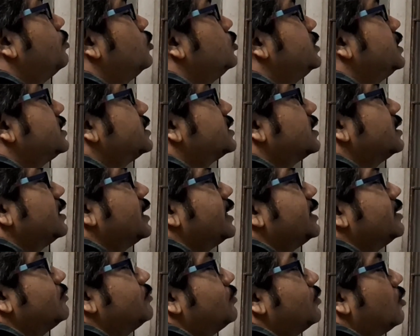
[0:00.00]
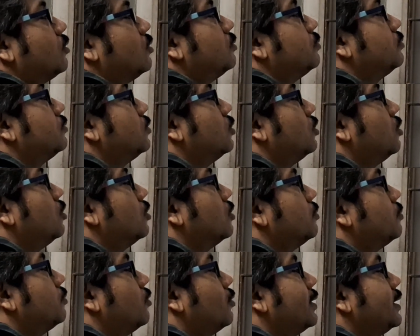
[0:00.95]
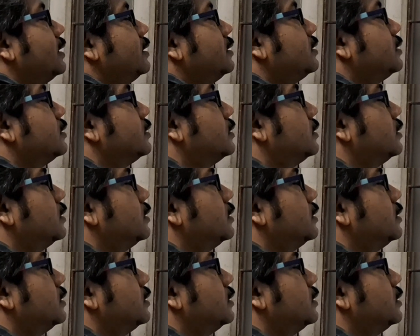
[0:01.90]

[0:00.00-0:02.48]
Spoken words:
projection line from all point.